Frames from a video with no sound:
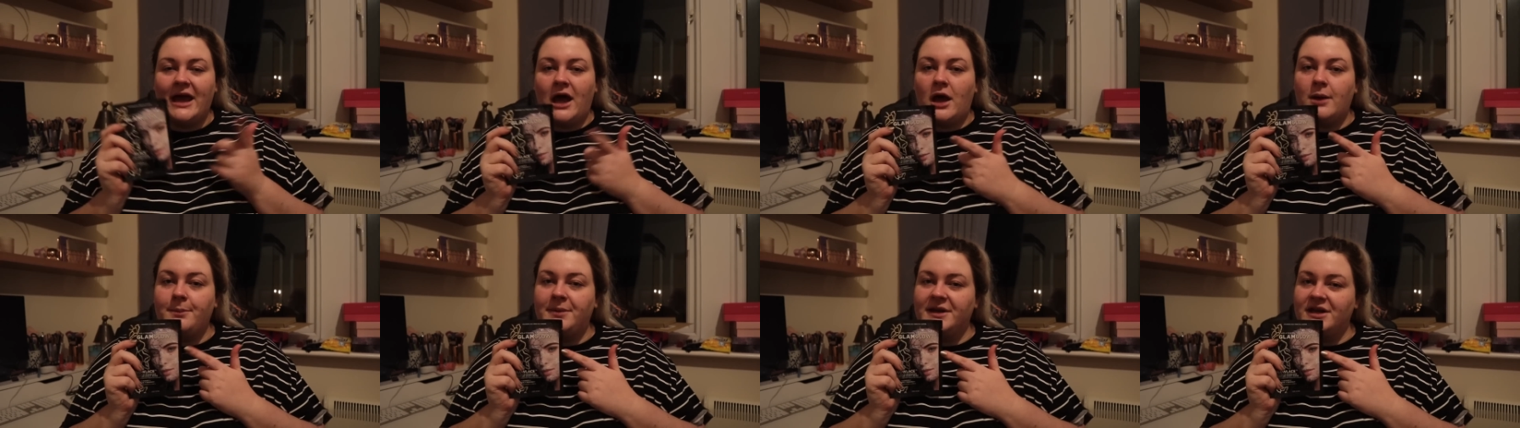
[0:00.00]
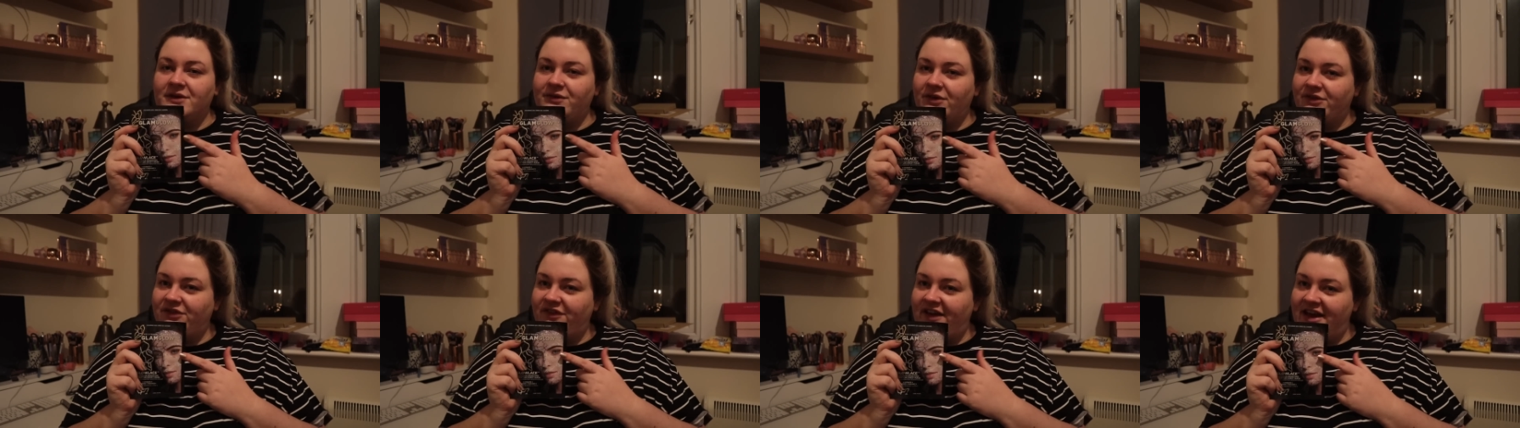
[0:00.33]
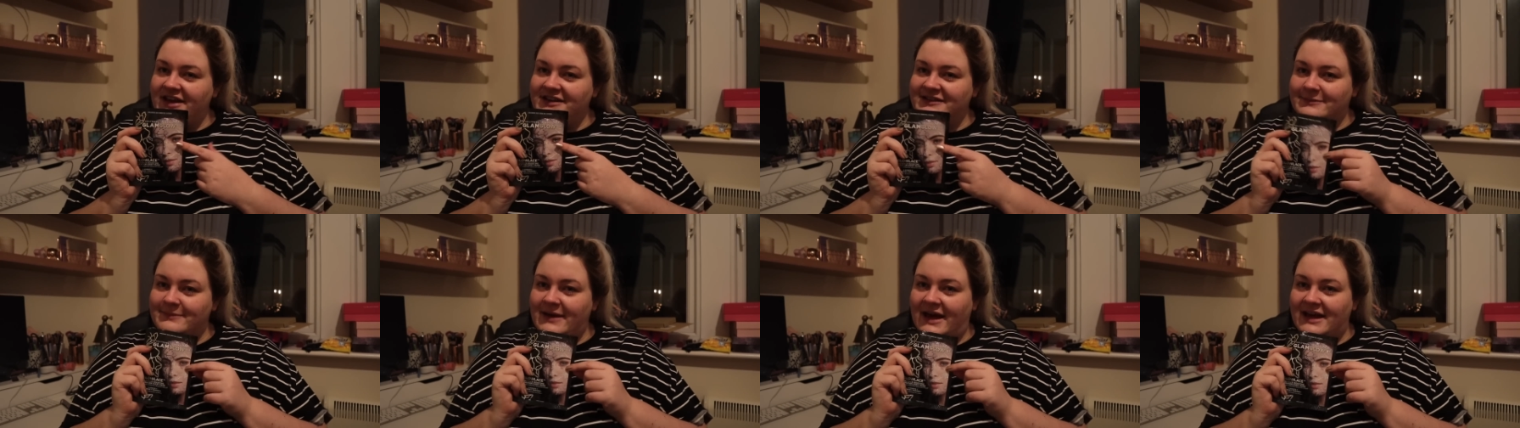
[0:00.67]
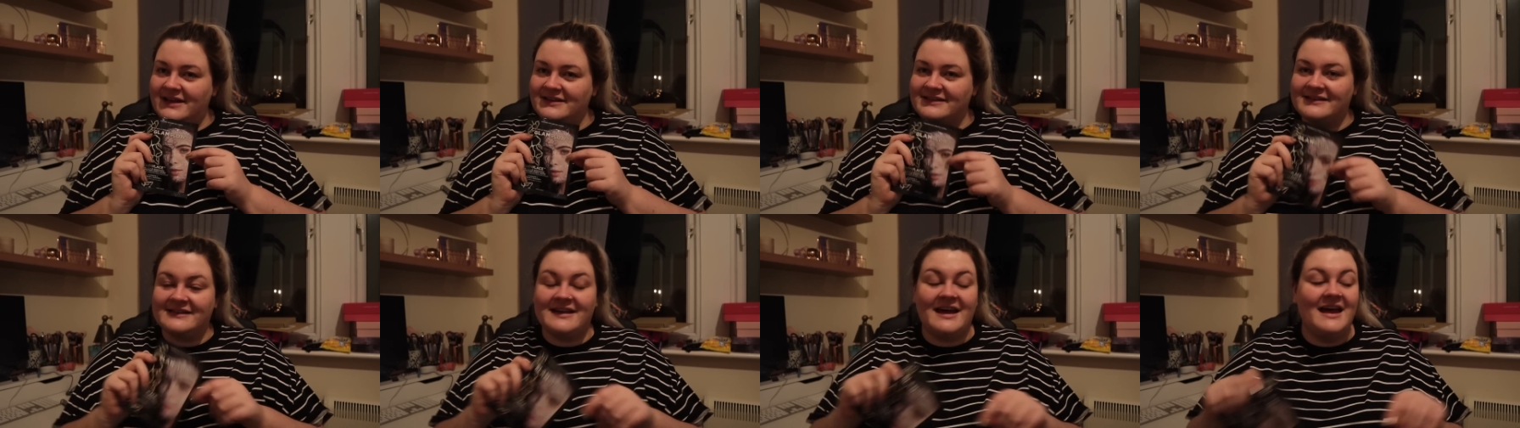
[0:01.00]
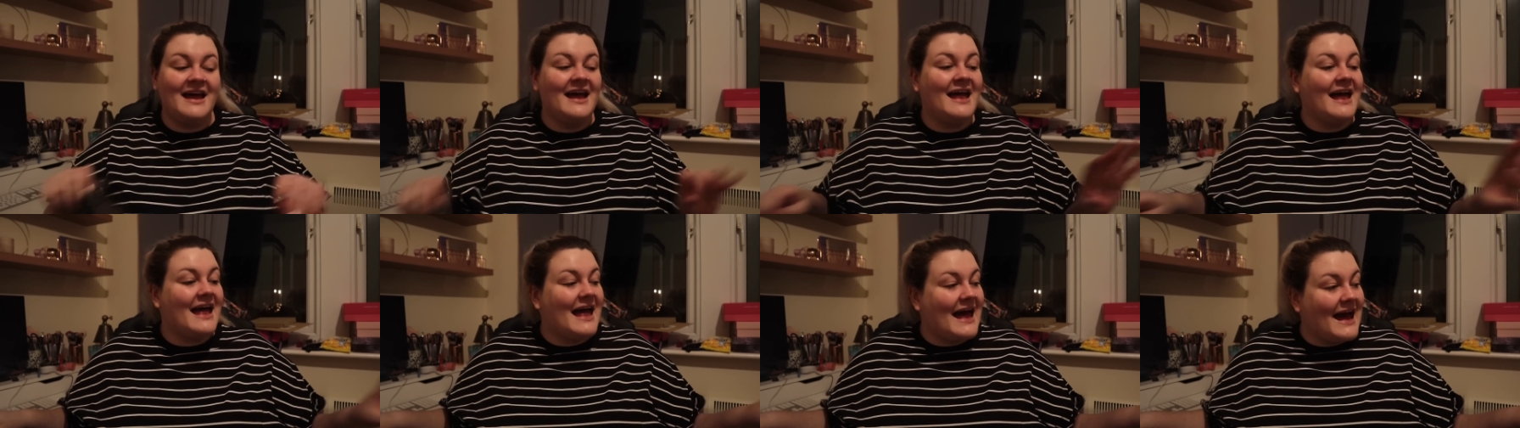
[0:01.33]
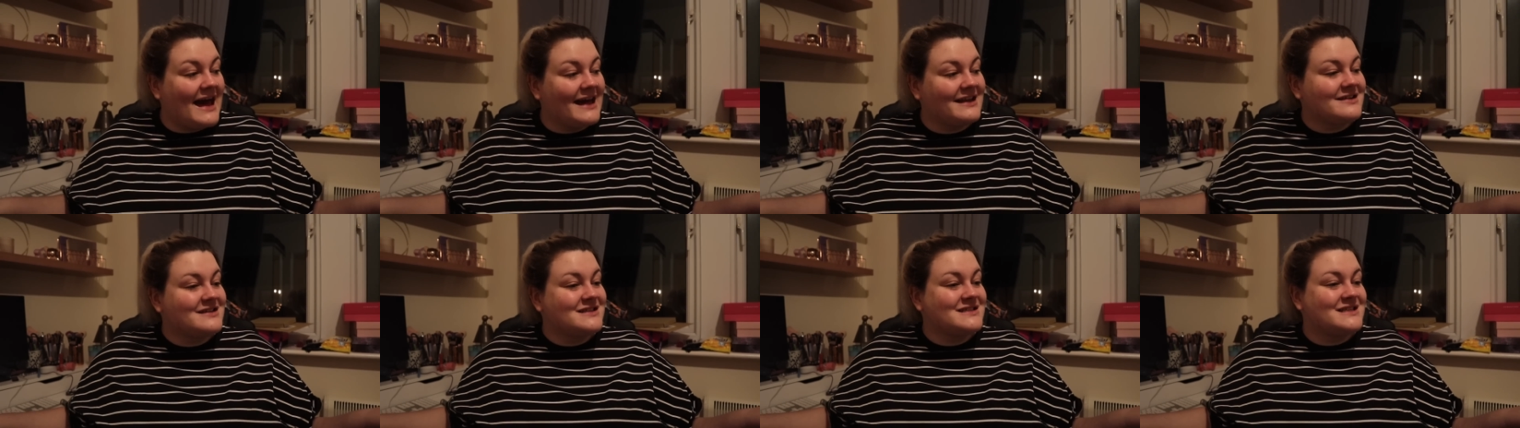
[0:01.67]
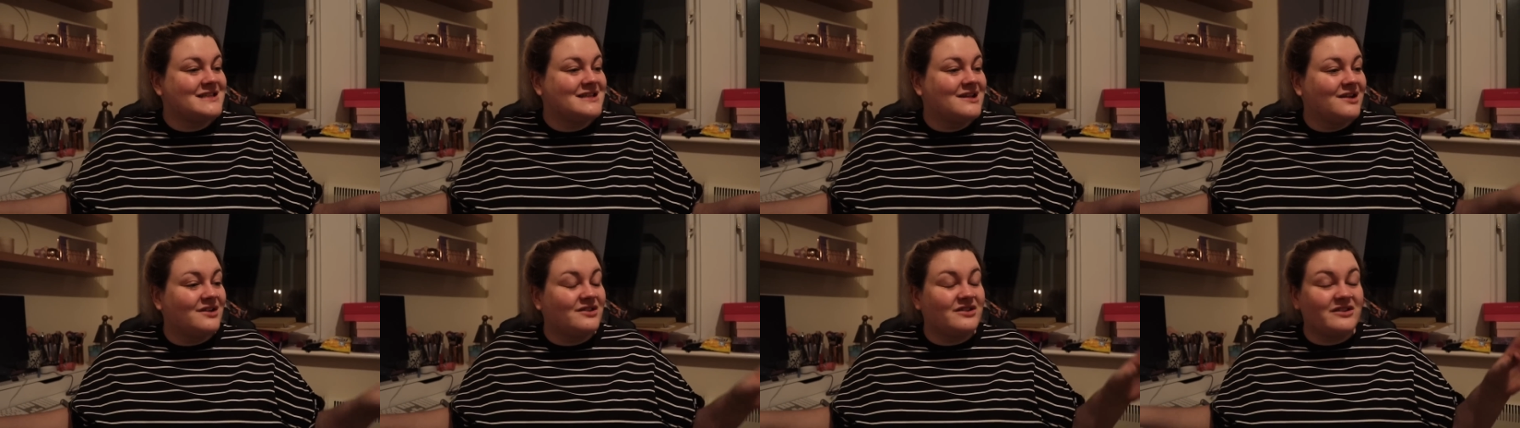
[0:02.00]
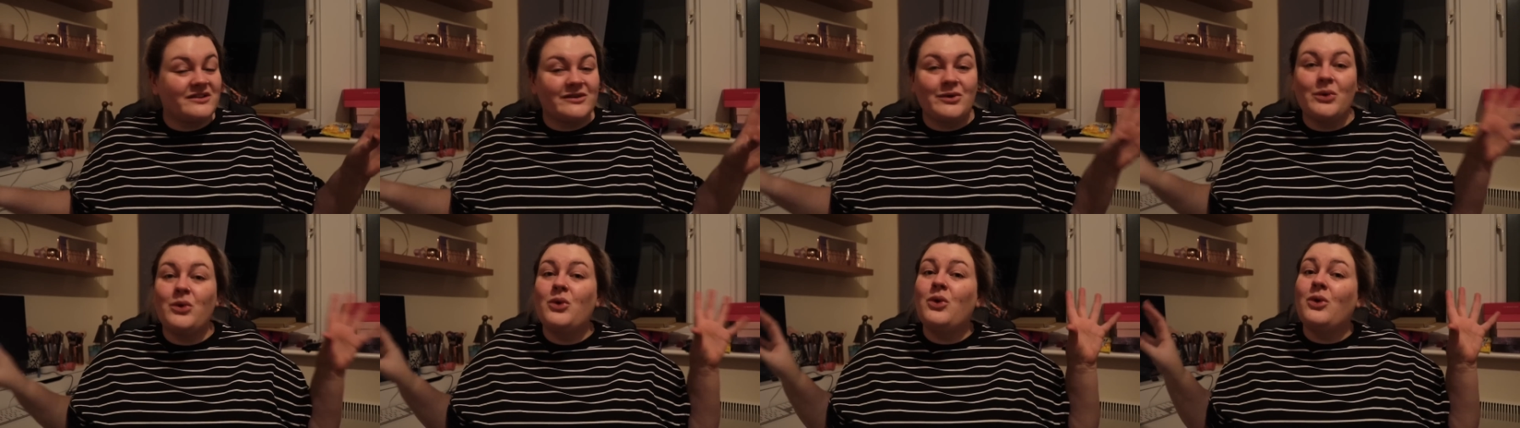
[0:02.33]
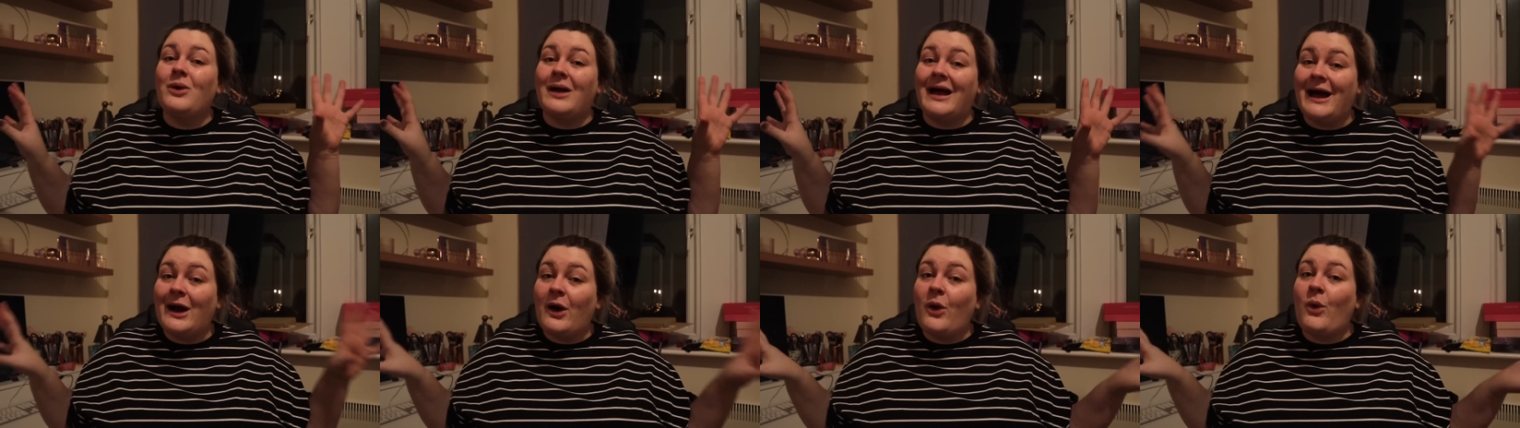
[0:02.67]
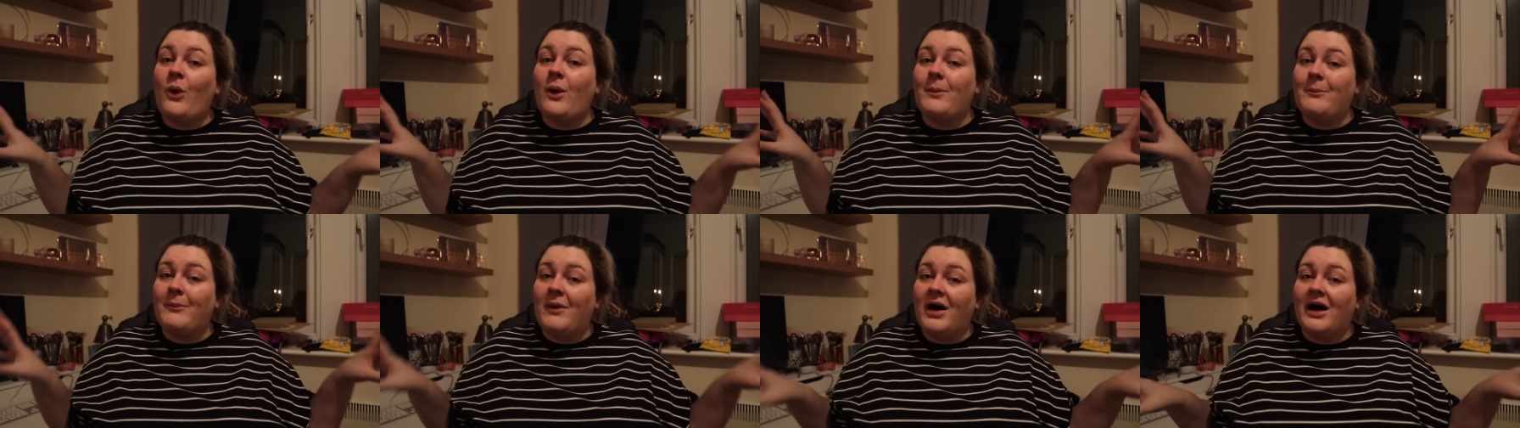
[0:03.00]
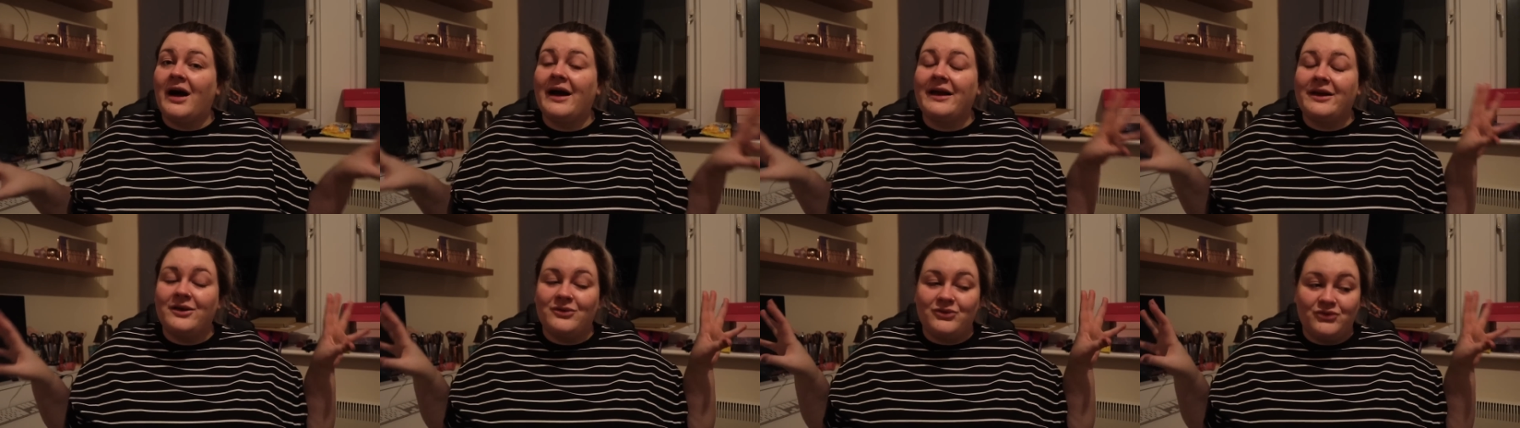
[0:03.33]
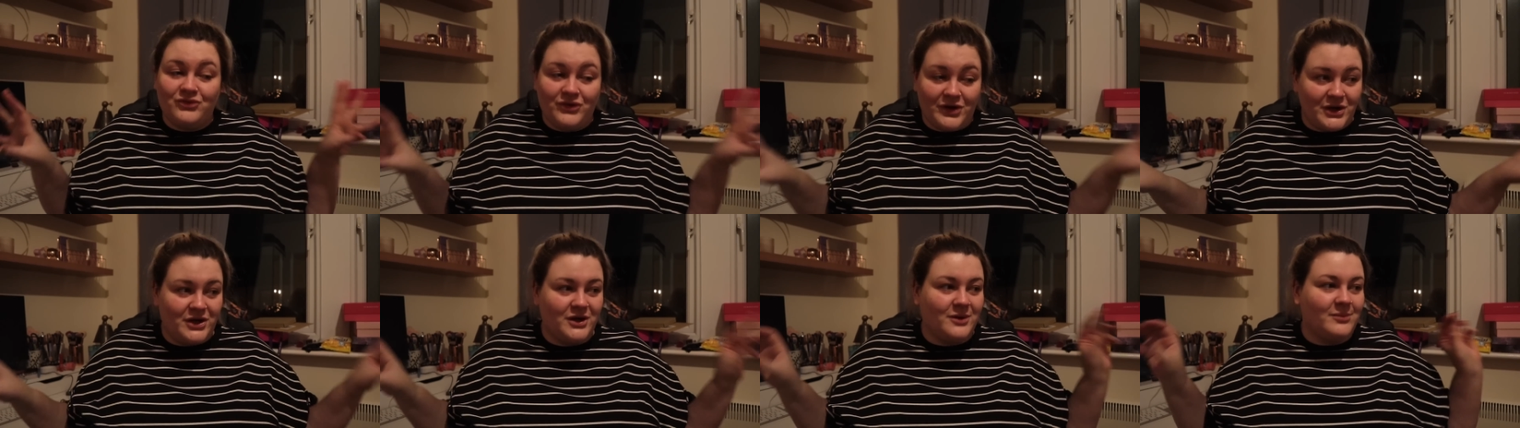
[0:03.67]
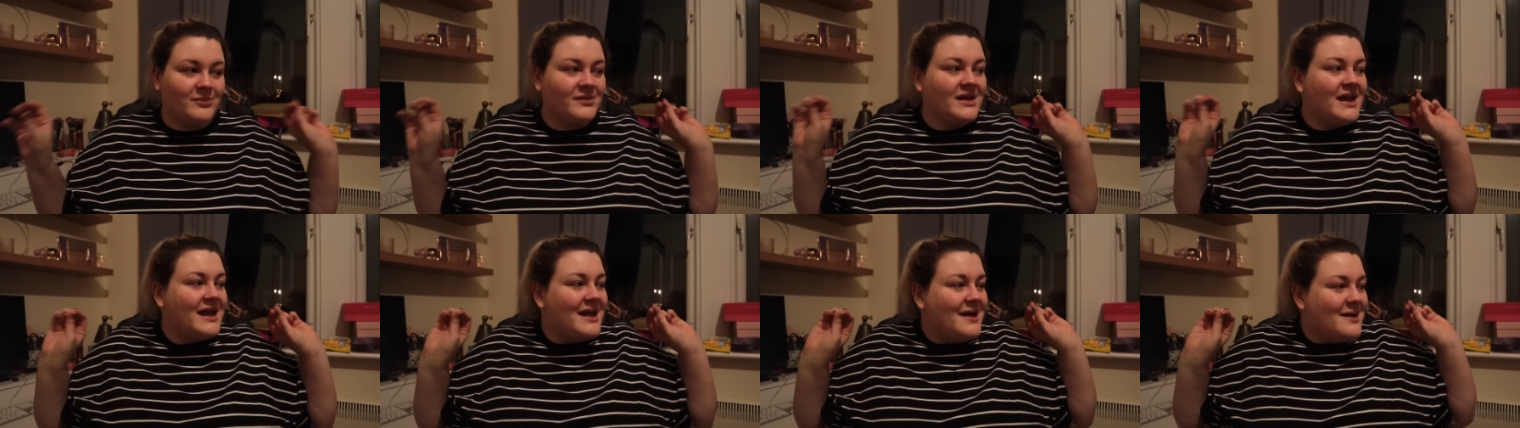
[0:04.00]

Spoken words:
a bit of a face mask, and sort out my room,